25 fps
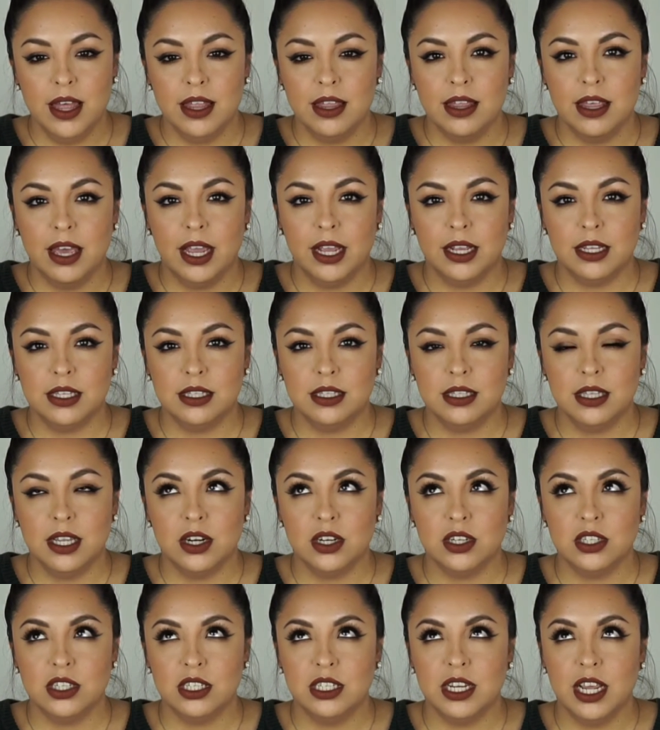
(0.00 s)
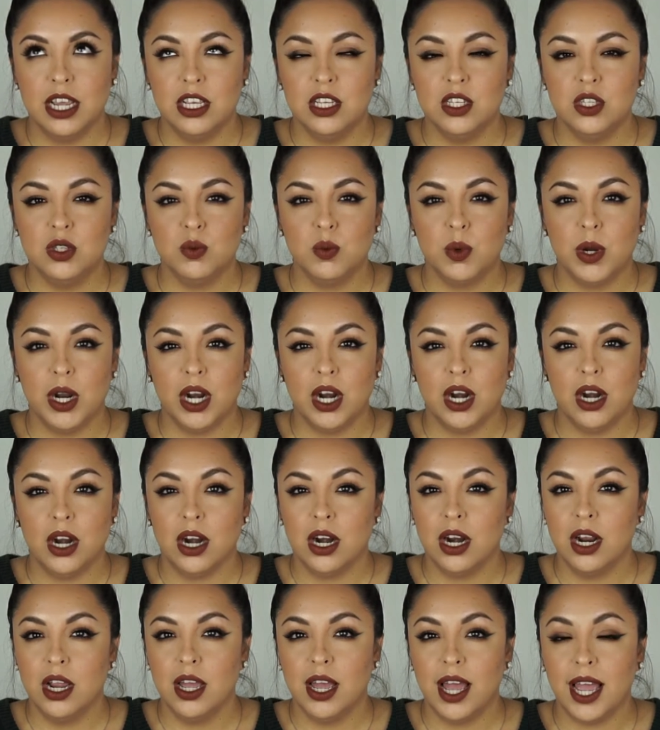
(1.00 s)
Like, there's days
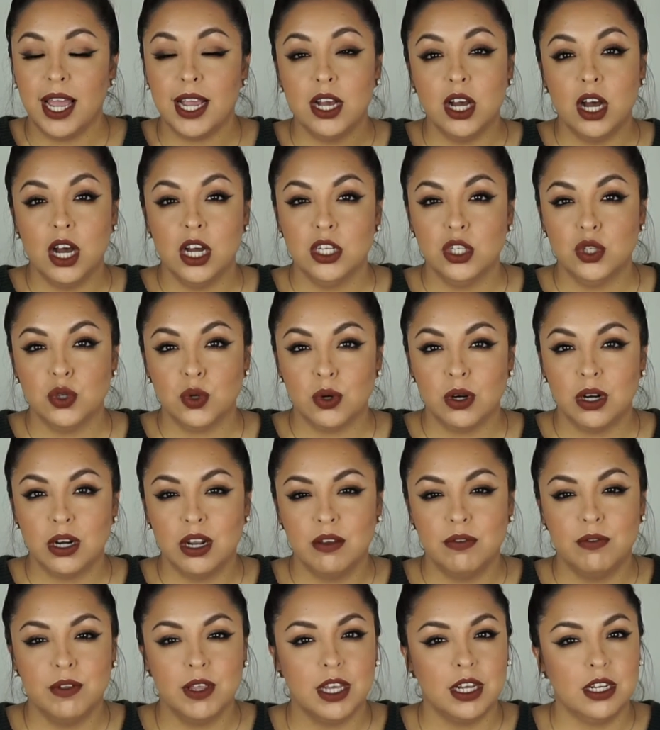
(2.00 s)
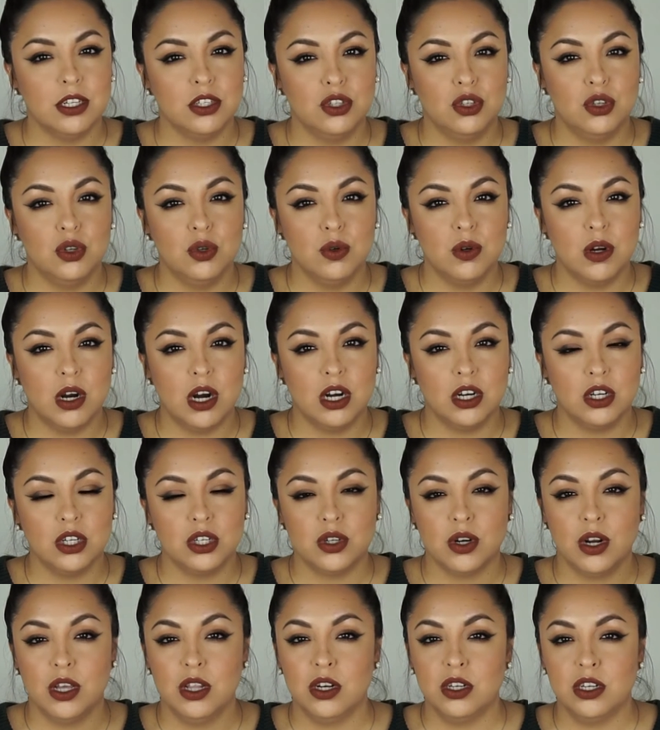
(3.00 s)
where I contour and I feel like it's too
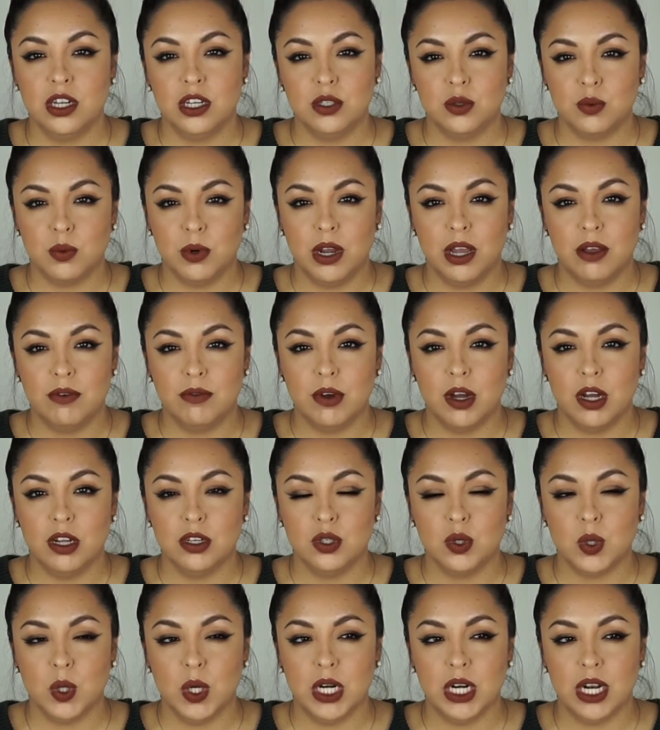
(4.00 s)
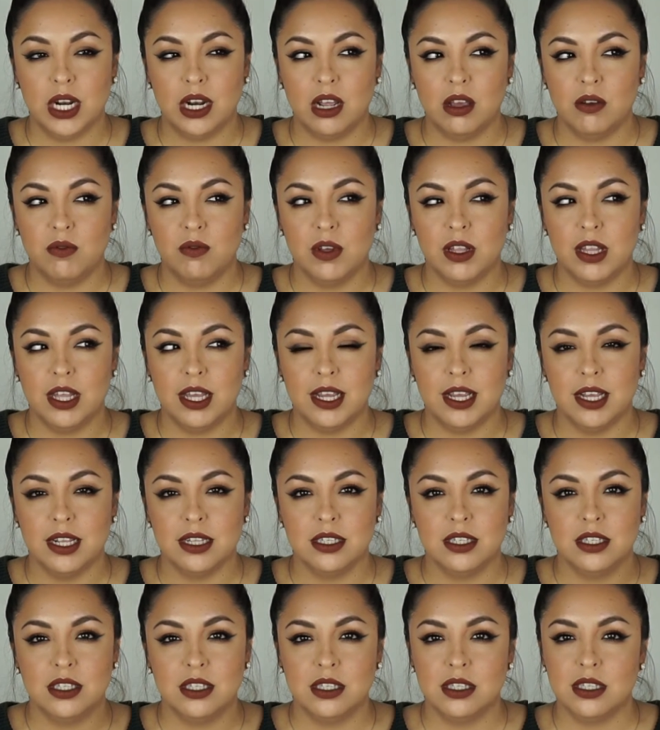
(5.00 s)
harsh, or other days where I've contoured and I feel like
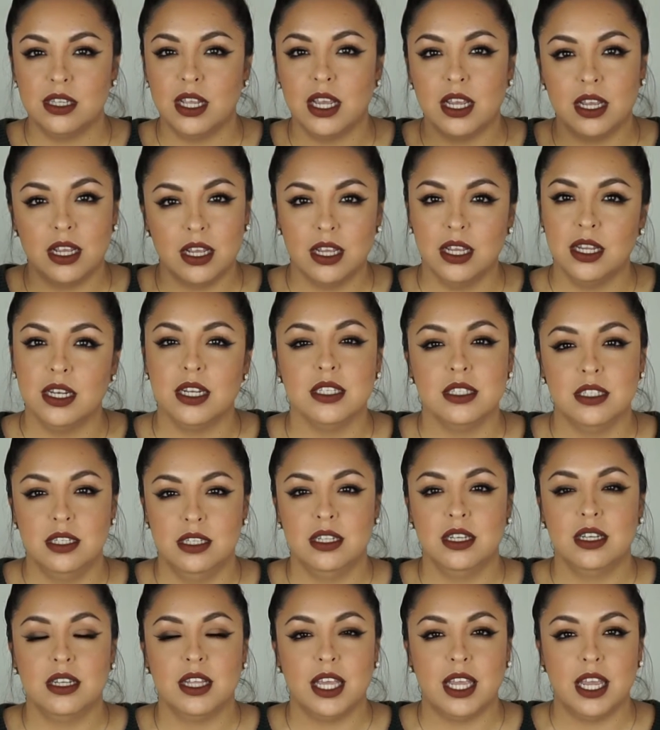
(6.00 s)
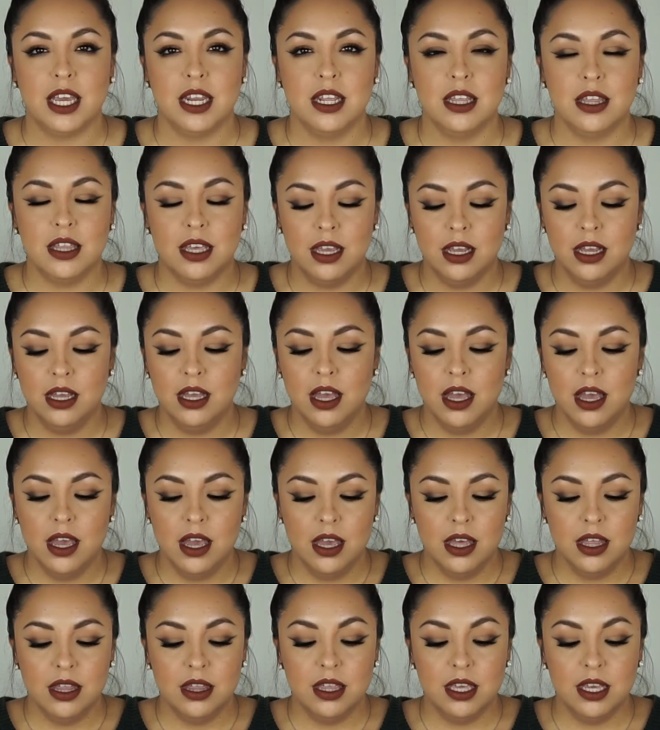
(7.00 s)
it's like, it doesn't look like anything.
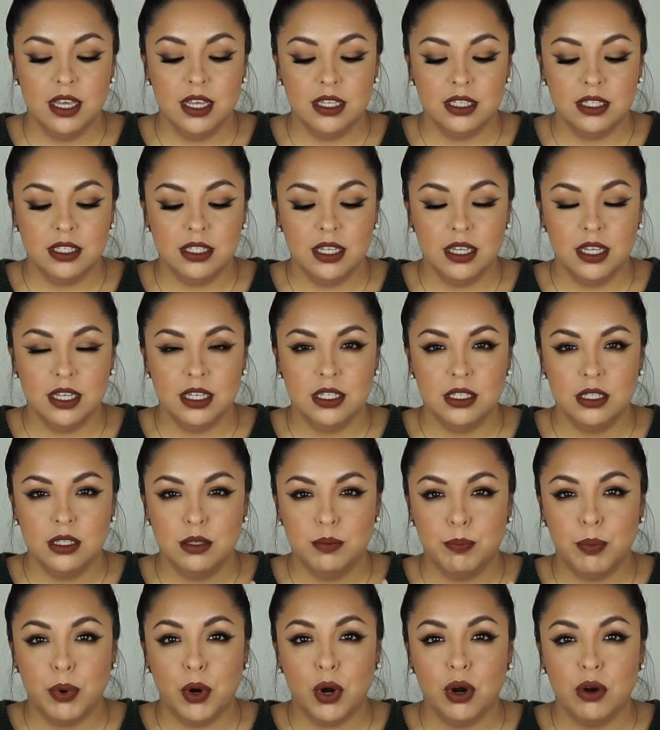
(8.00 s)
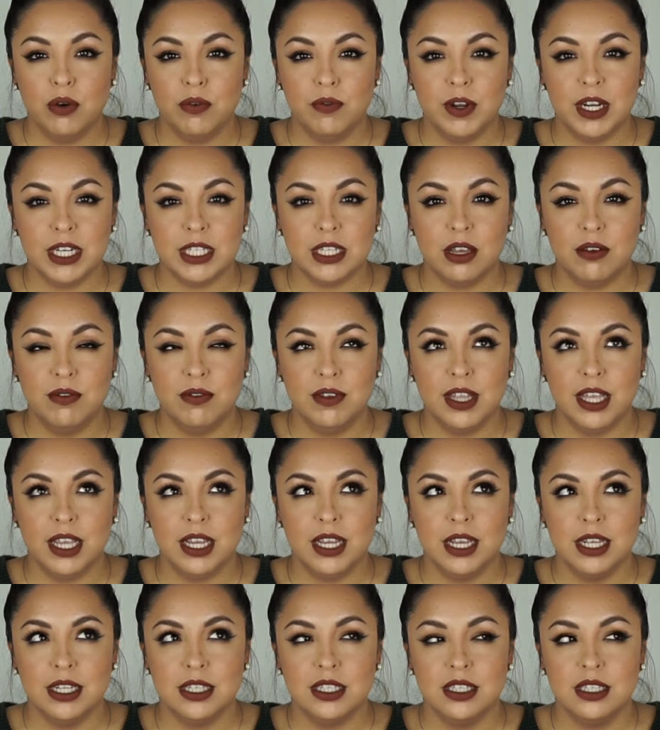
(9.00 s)
This is perfect. I feel
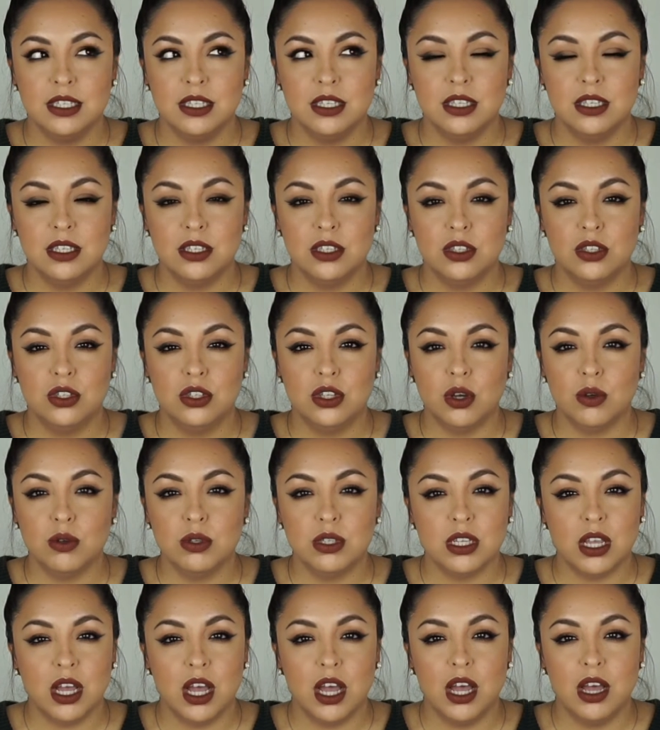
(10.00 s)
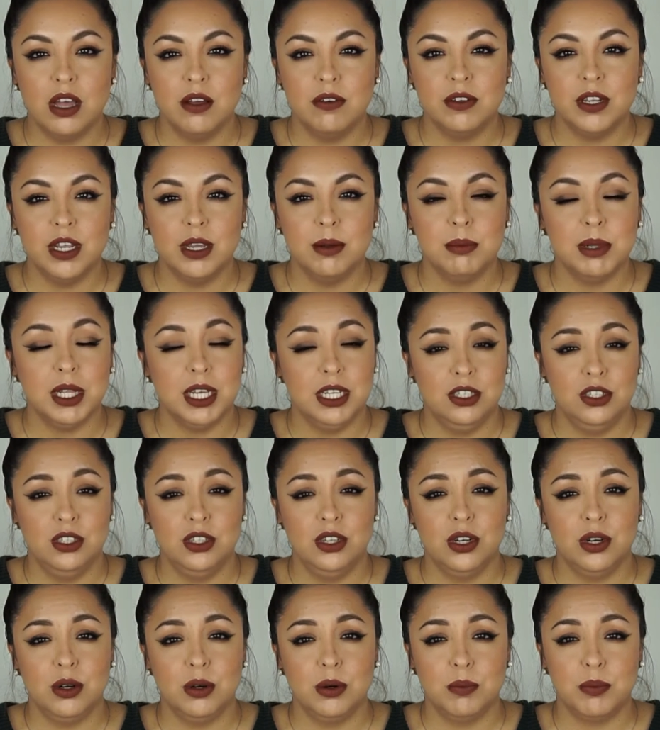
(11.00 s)
like it's so soft. It blends
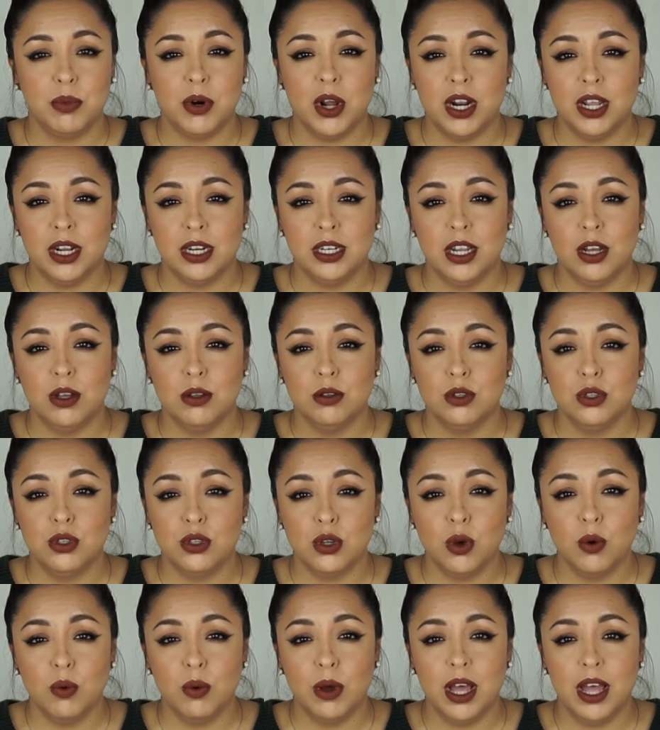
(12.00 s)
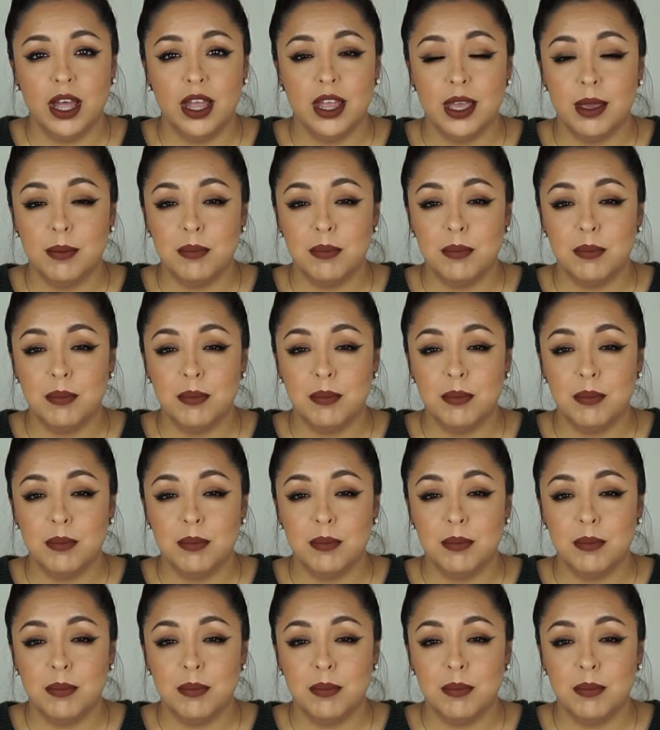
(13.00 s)
your product out so well.